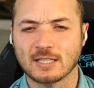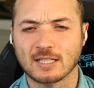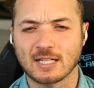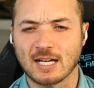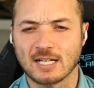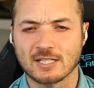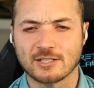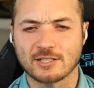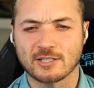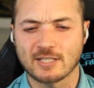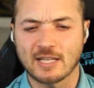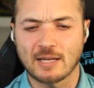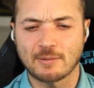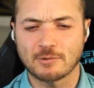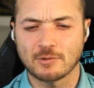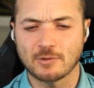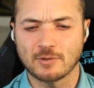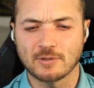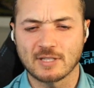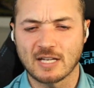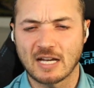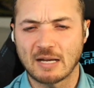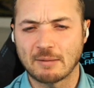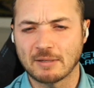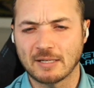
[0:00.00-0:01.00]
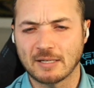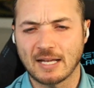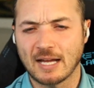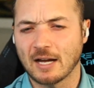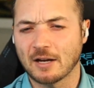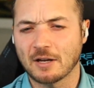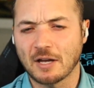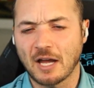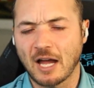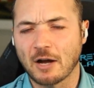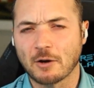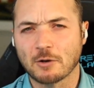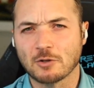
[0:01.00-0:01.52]
The guy's just absolutely dominant. How
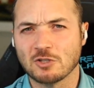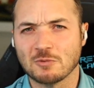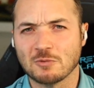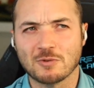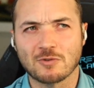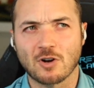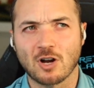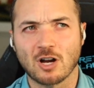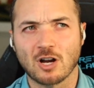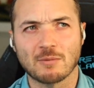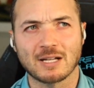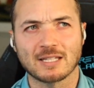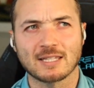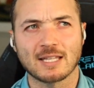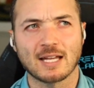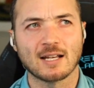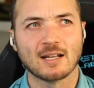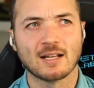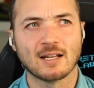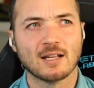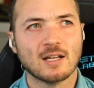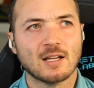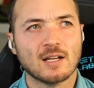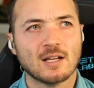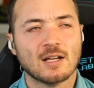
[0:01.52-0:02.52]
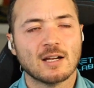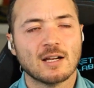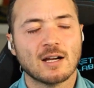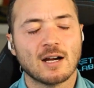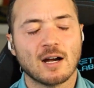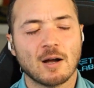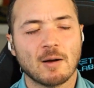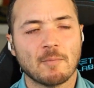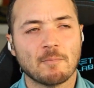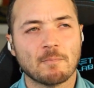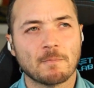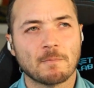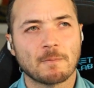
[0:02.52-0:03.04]
how could you be wrong about that?
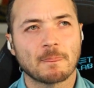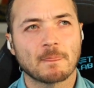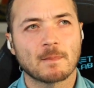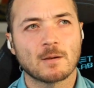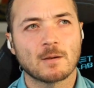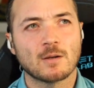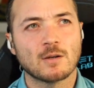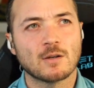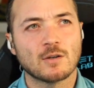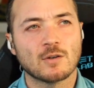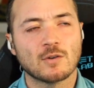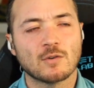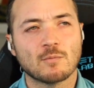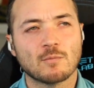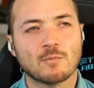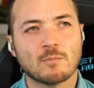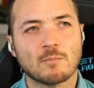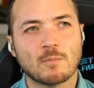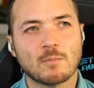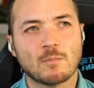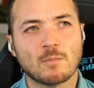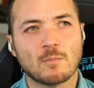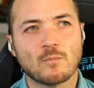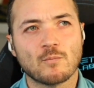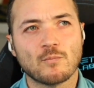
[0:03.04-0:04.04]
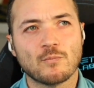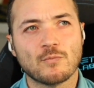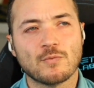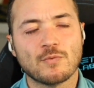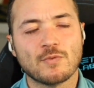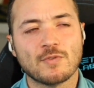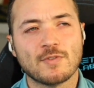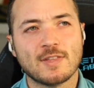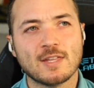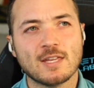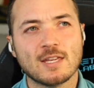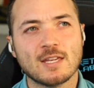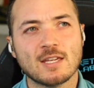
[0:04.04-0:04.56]
Um,
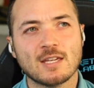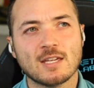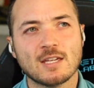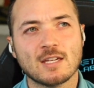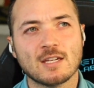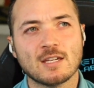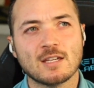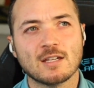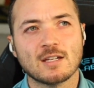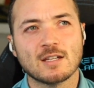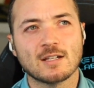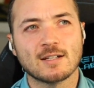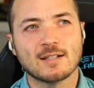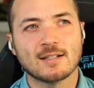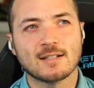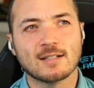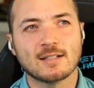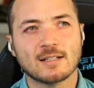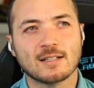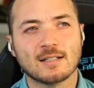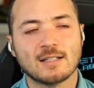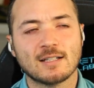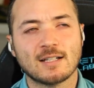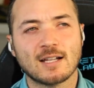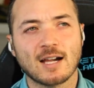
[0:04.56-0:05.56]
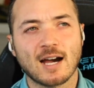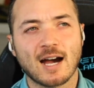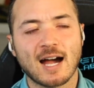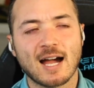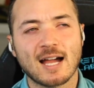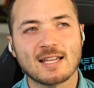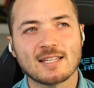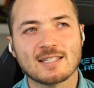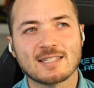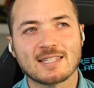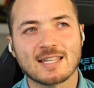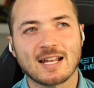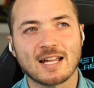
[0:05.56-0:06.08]
the
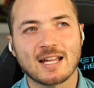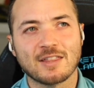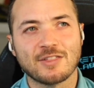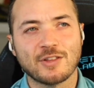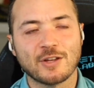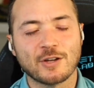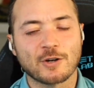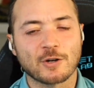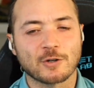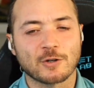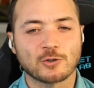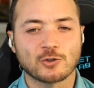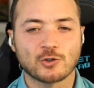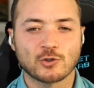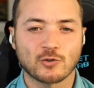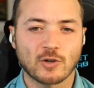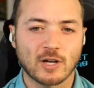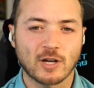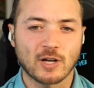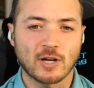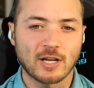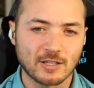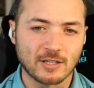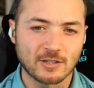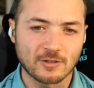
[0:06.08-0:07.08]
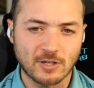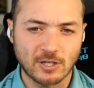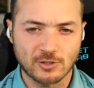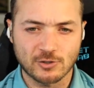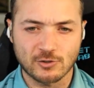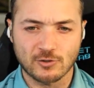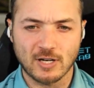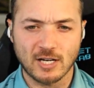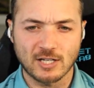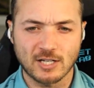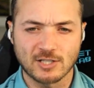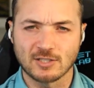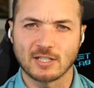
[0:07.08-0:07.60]
guys that I think are trending in the right
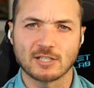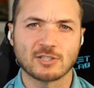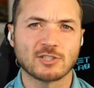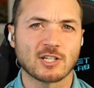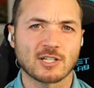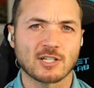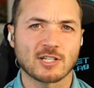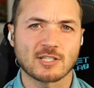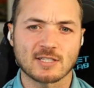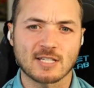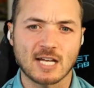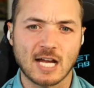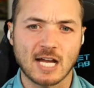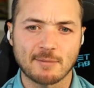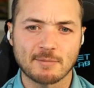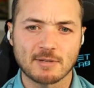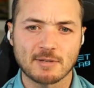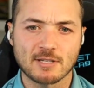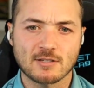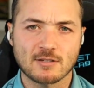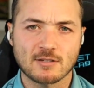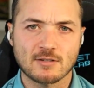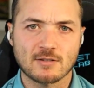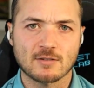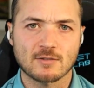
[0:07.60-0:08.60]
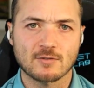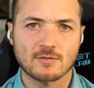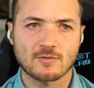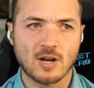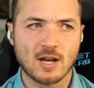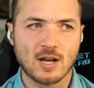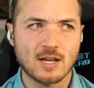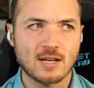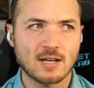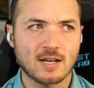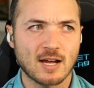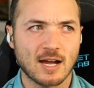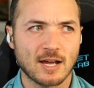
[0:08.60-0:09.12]
direction, like Justin Thomas,
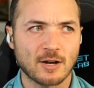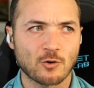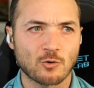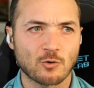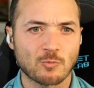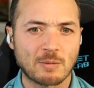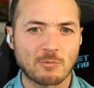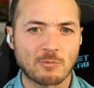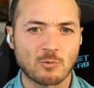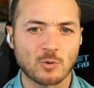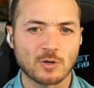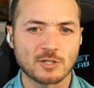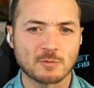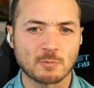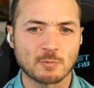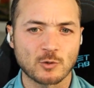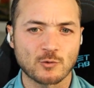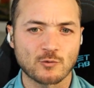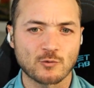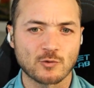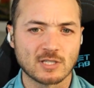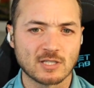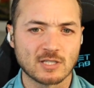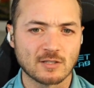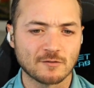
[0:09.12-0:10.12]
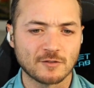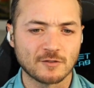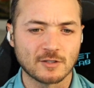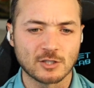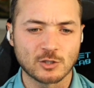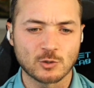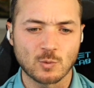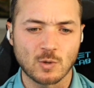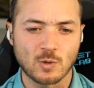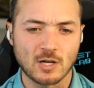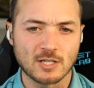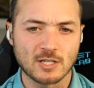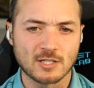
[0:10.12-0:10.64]
right? I don't remember what his most recent
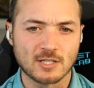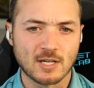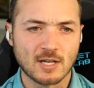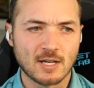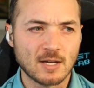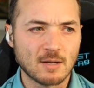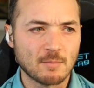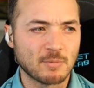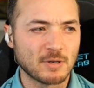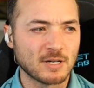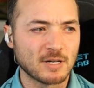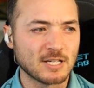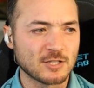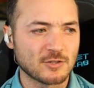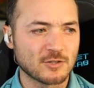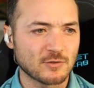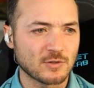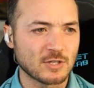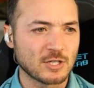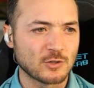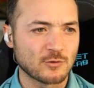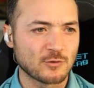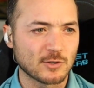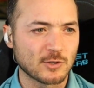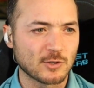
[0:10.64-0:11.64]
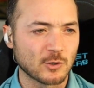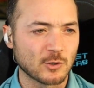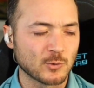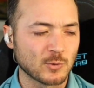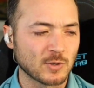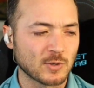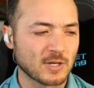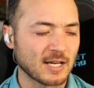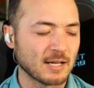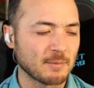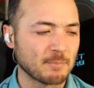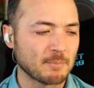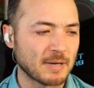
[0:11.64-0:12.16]
finish was, but his his results
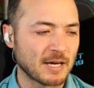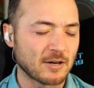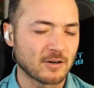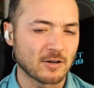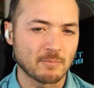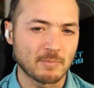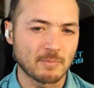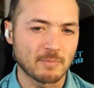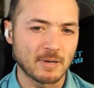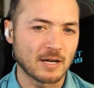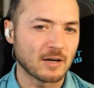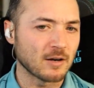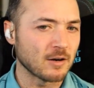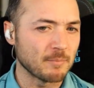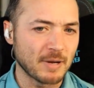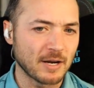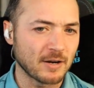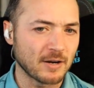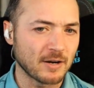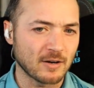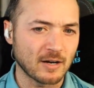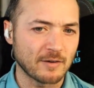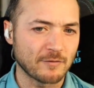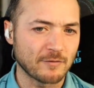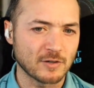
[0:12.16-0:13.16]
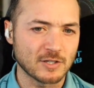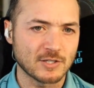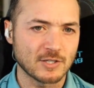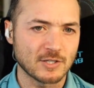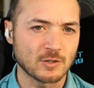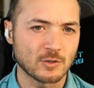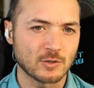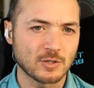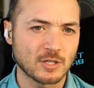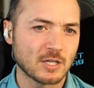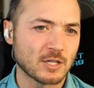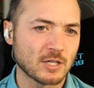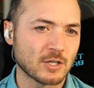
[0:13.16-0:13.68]
were getting better and better and better every
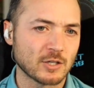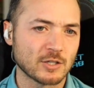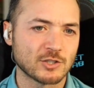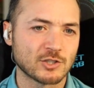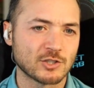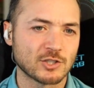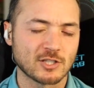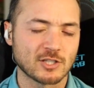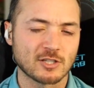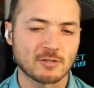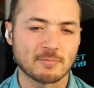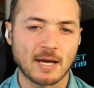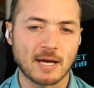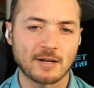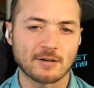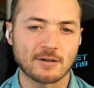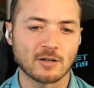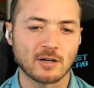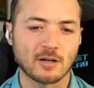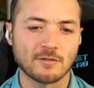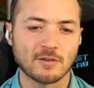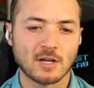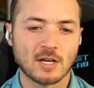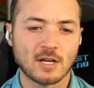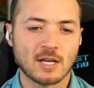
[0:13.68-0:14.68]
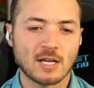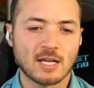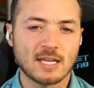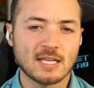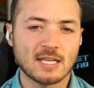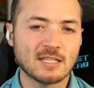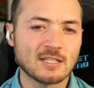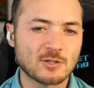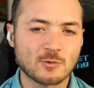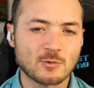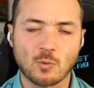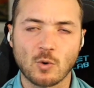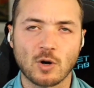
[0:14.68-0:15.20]
single year. It's just a matter of
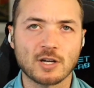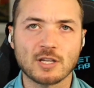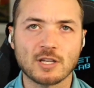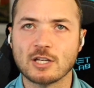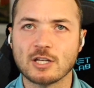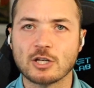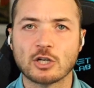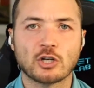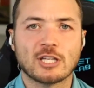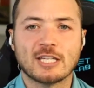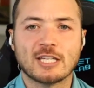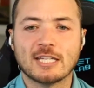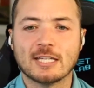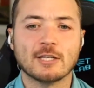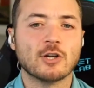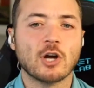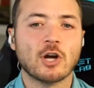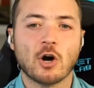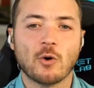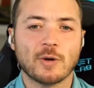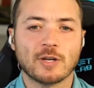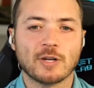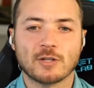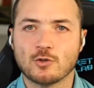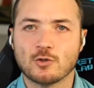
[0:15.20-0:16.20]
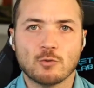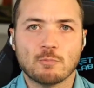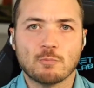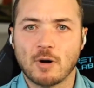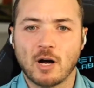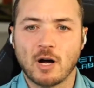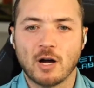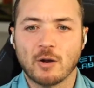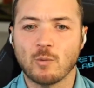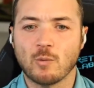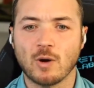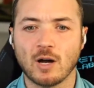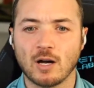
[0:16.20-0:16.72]
is one year he going to
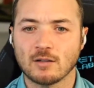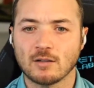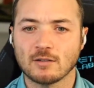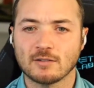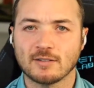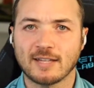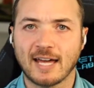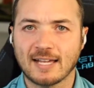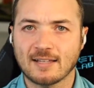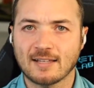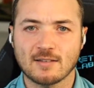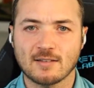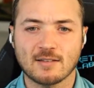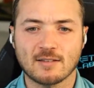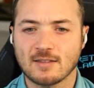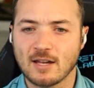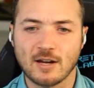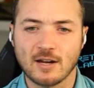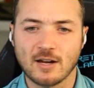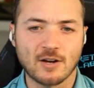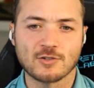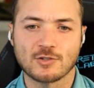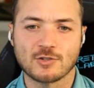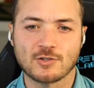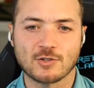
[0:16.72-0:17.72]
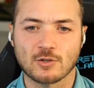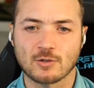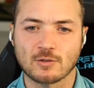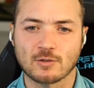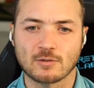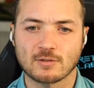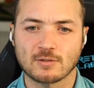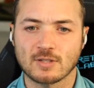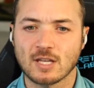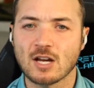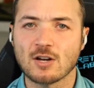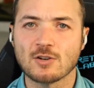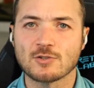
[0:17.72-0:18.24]
putt well? That there's your
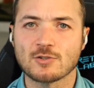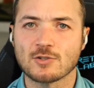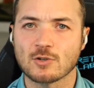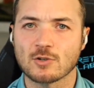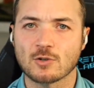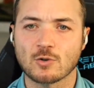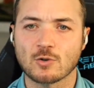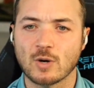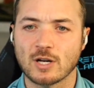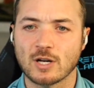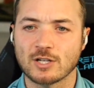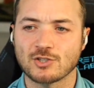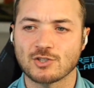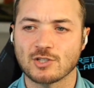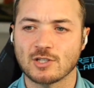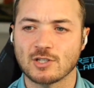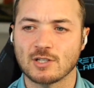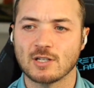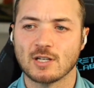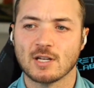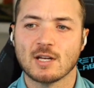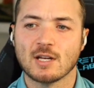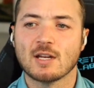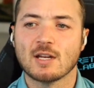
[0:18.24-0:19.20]
there's your question.